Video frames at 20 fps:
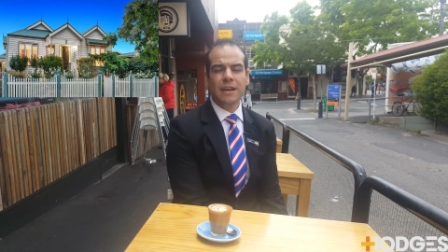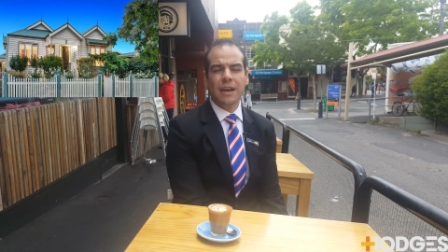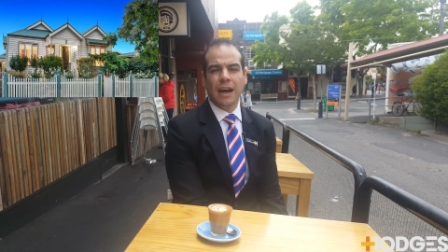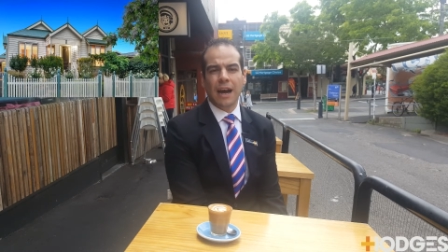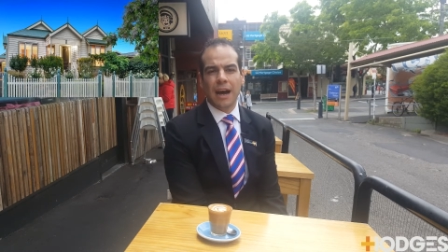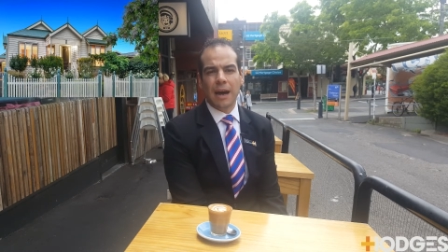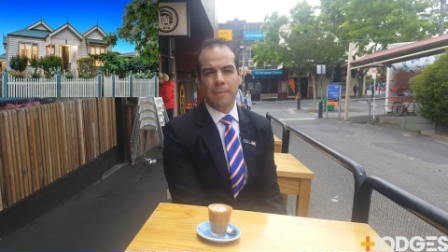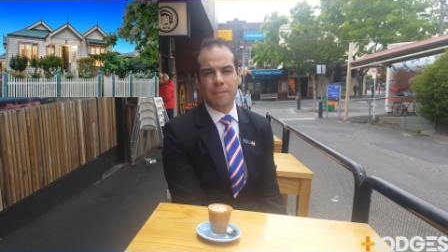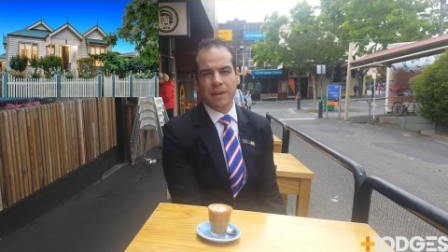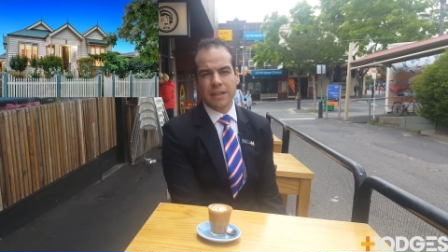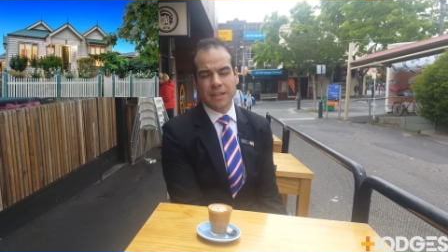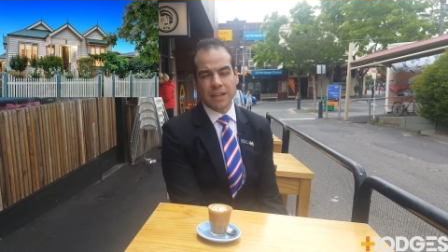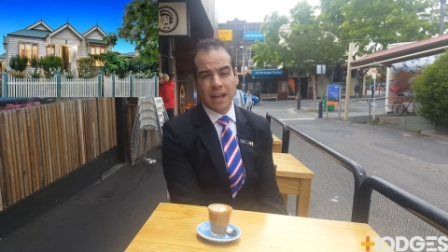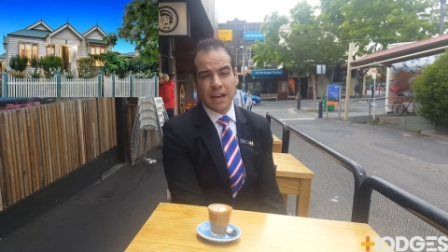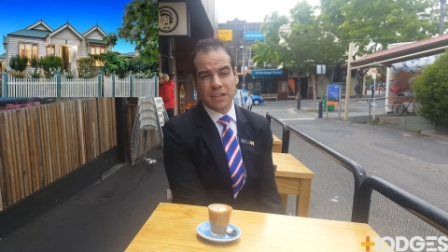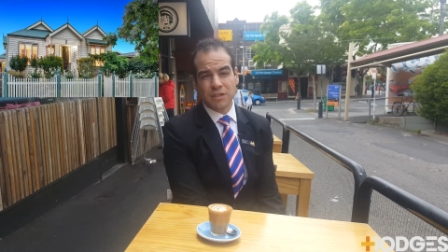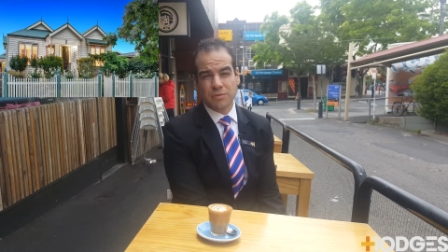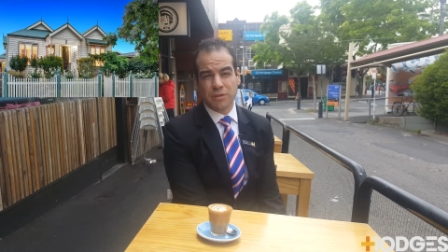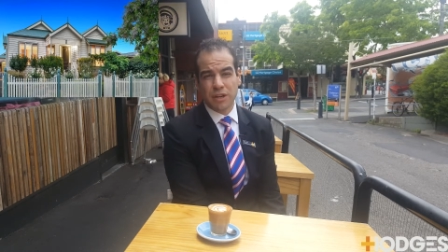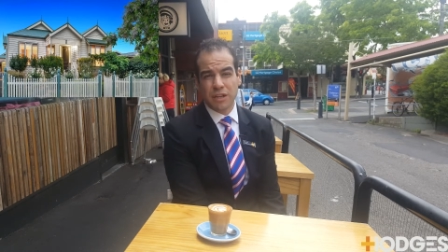And the
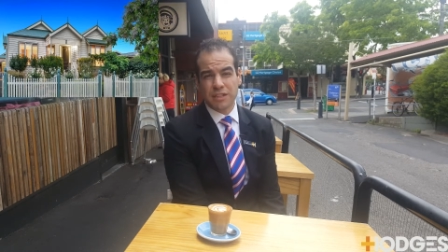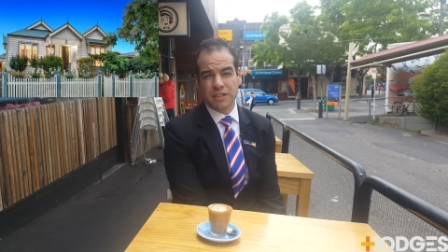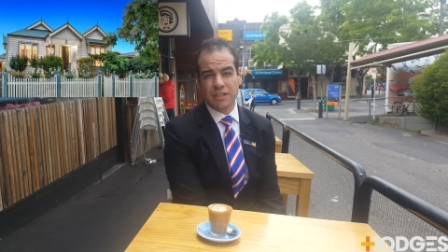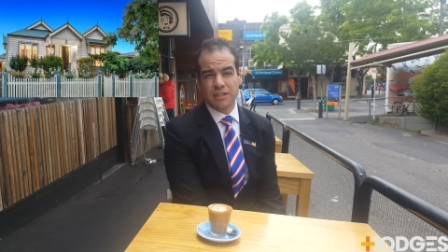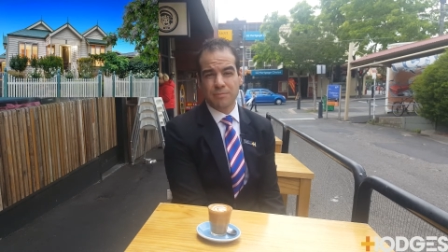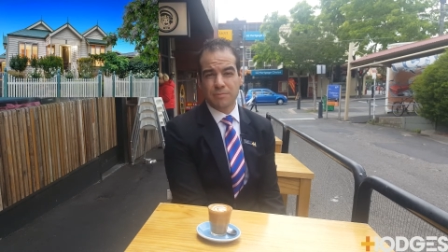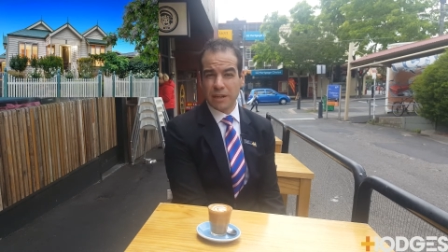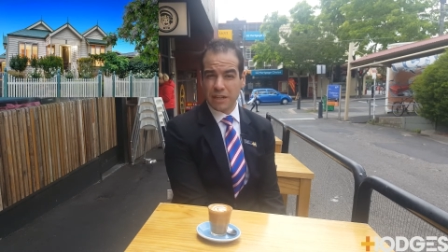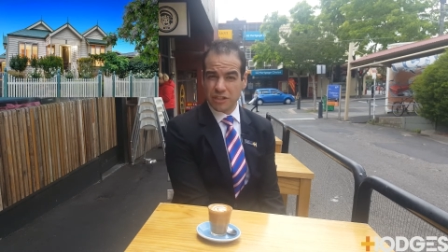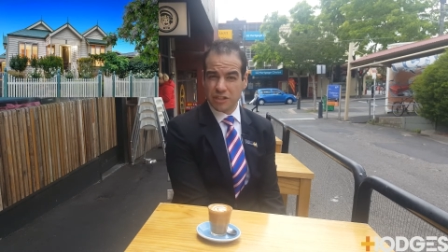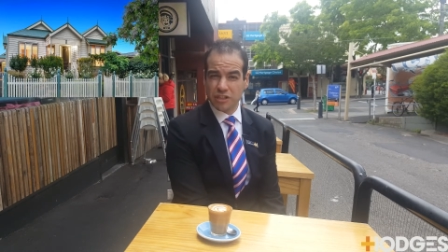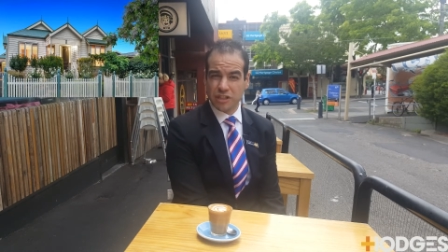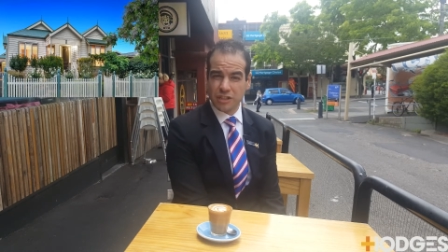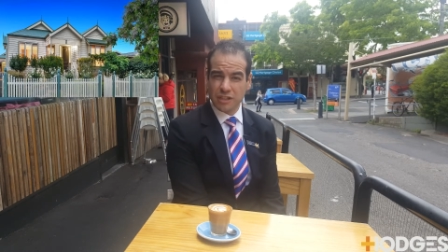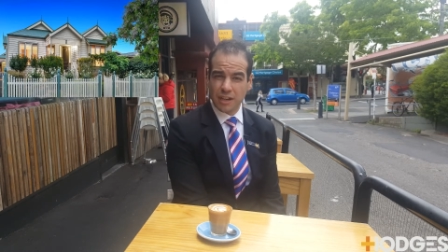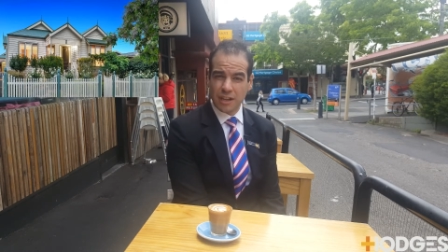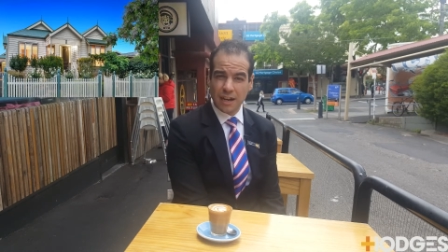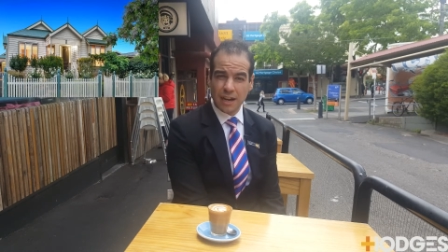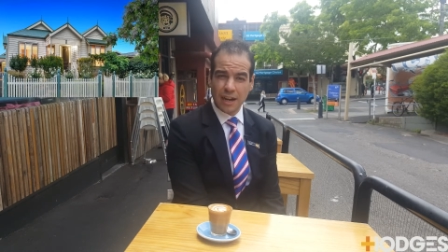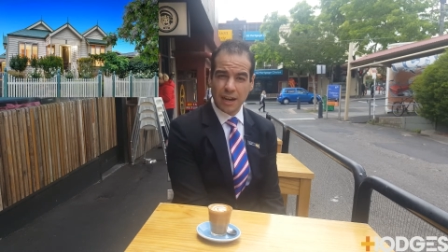last one I mentioned,
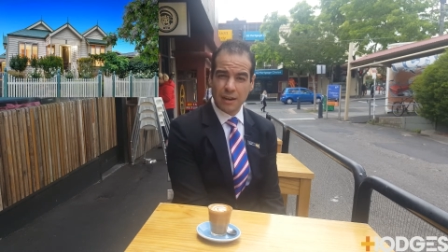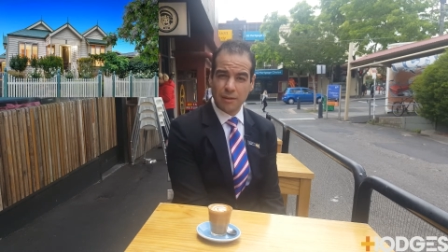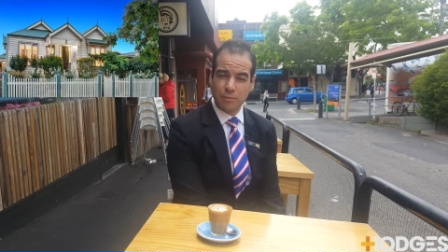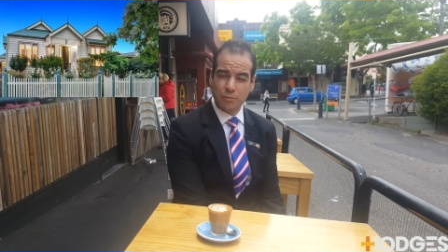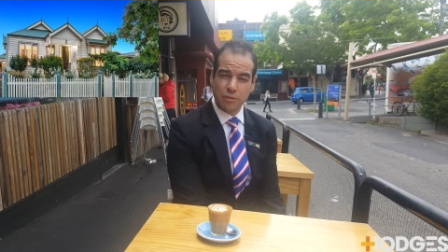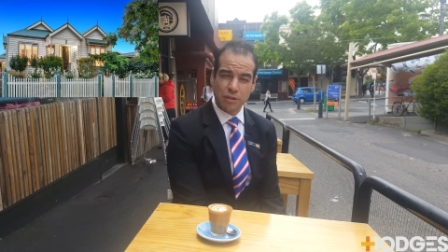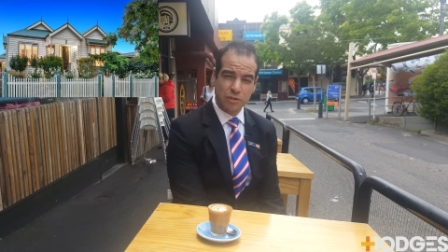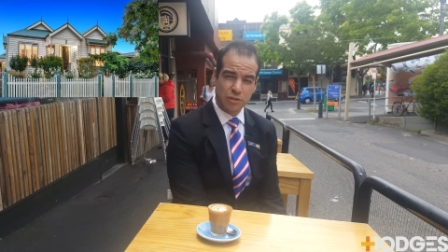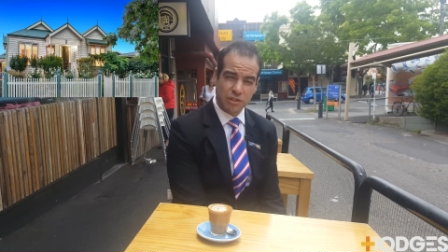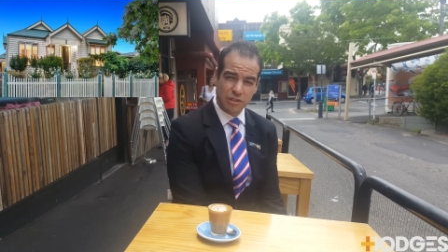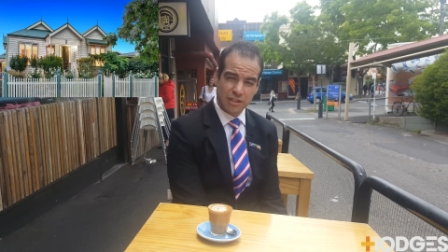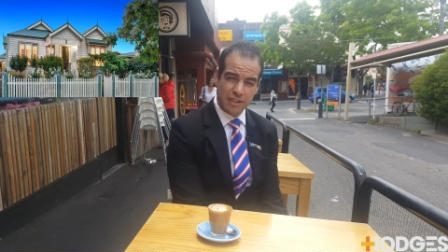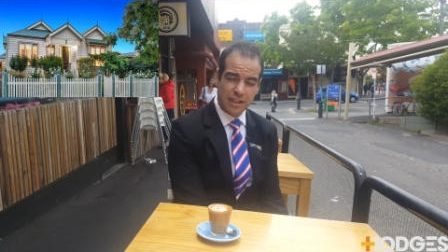which is an